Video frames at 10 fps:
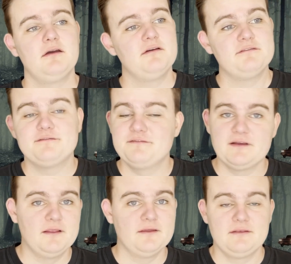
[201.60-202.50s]

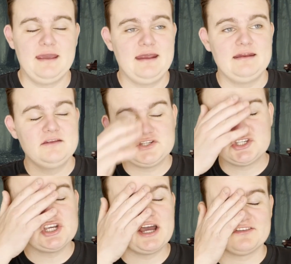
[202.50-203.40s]
villain. And he's
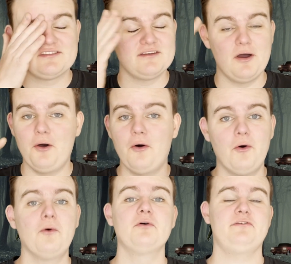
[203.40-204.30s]
just
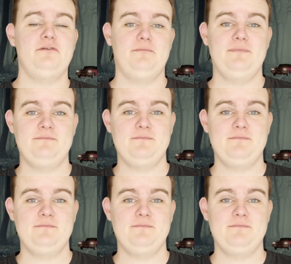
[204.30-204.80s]
awesome.